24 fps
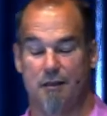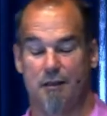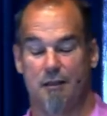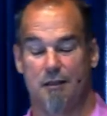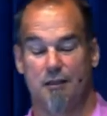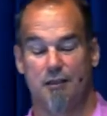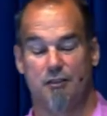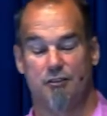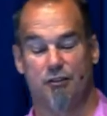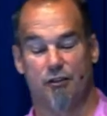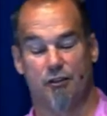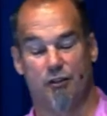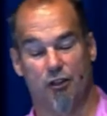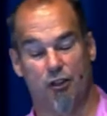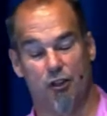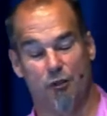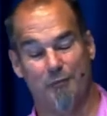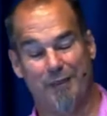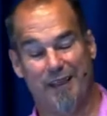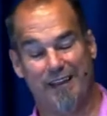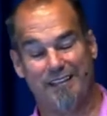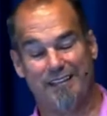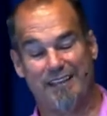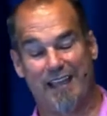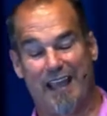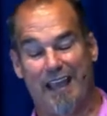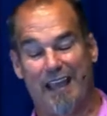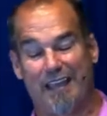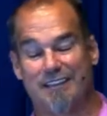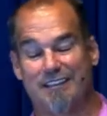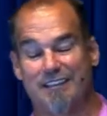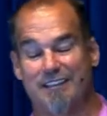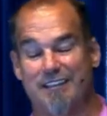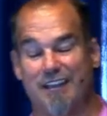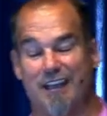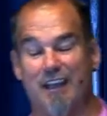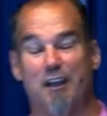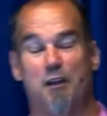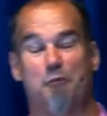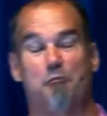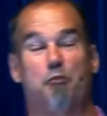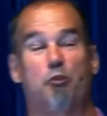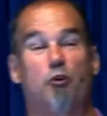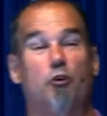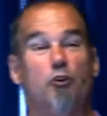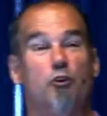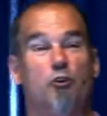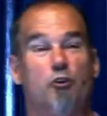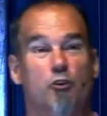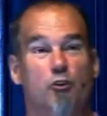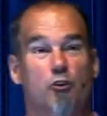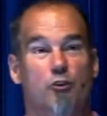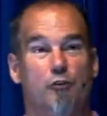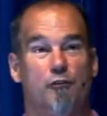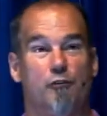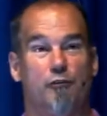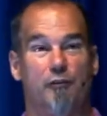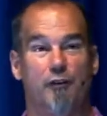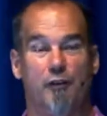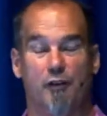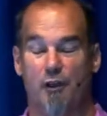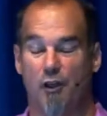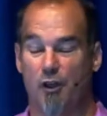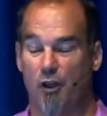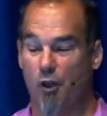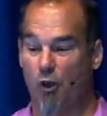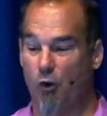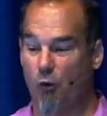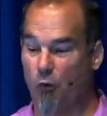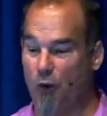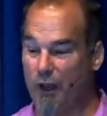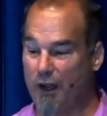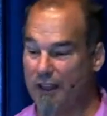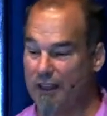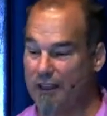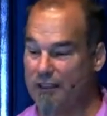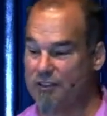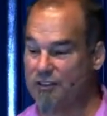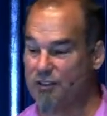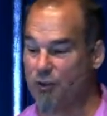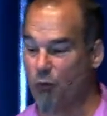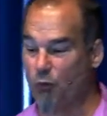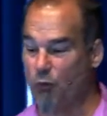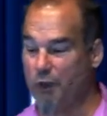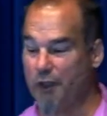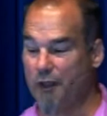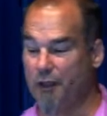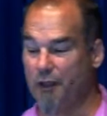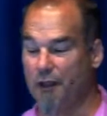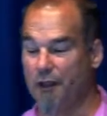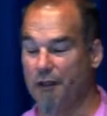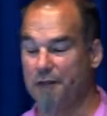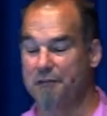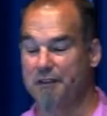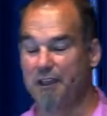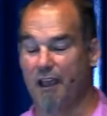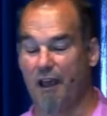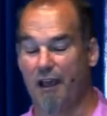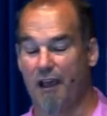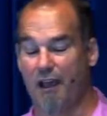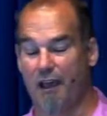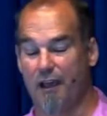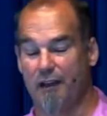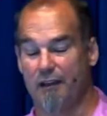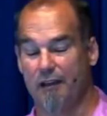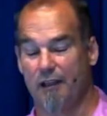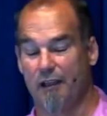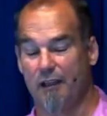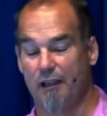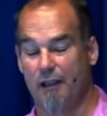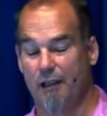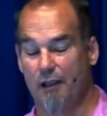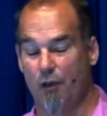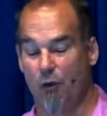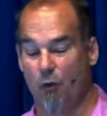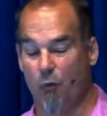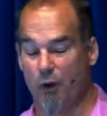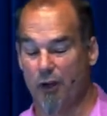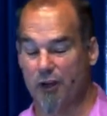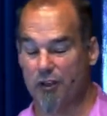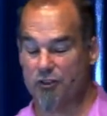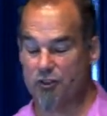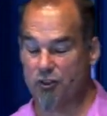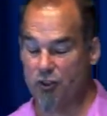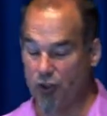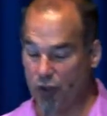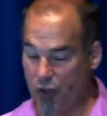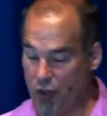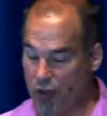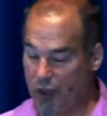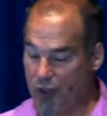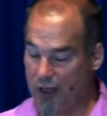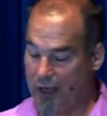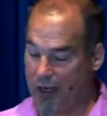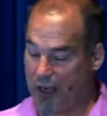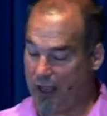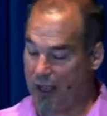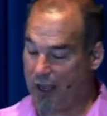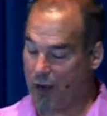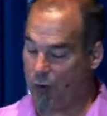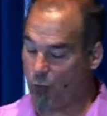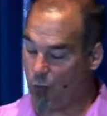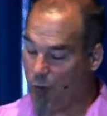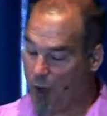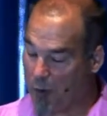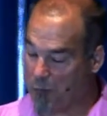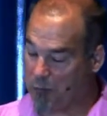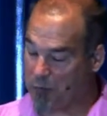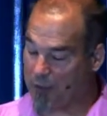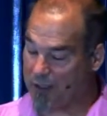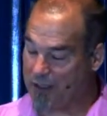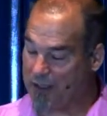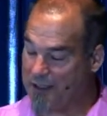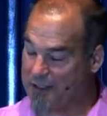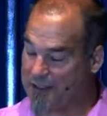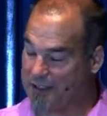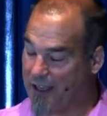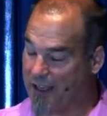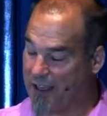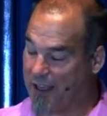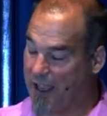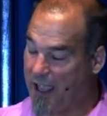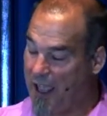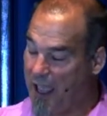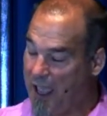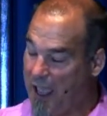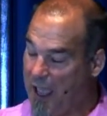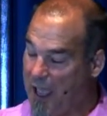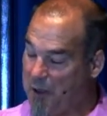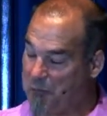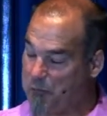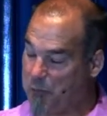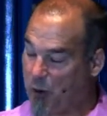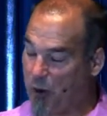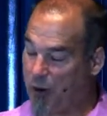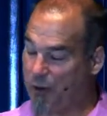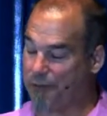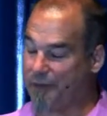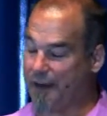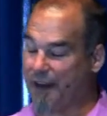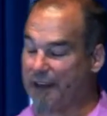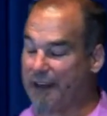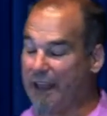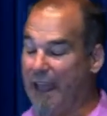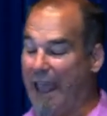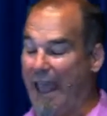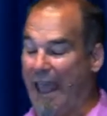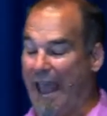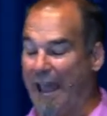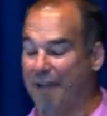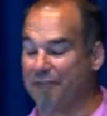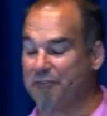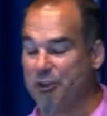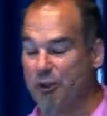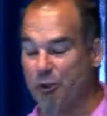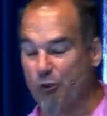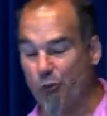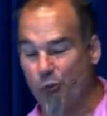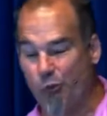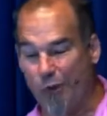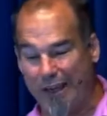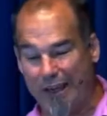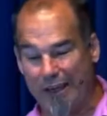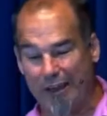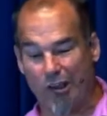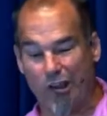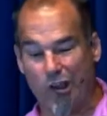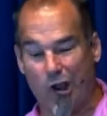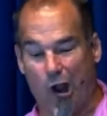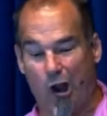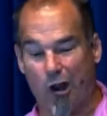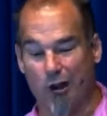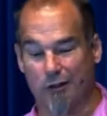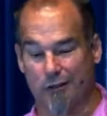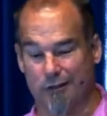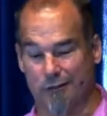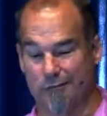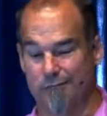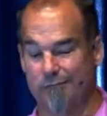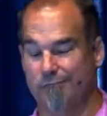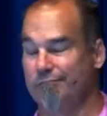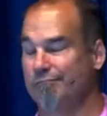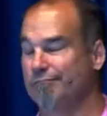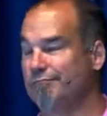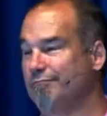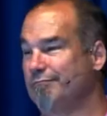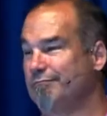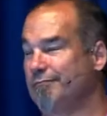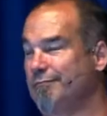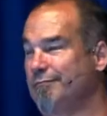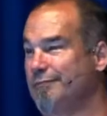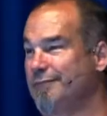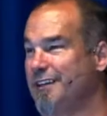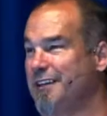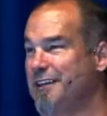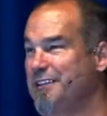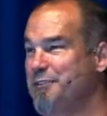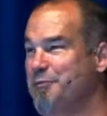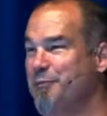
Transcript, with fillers: so that you may test and approve what is the will of God, what is good and well pleasing and perfect. After you weed a garden, it's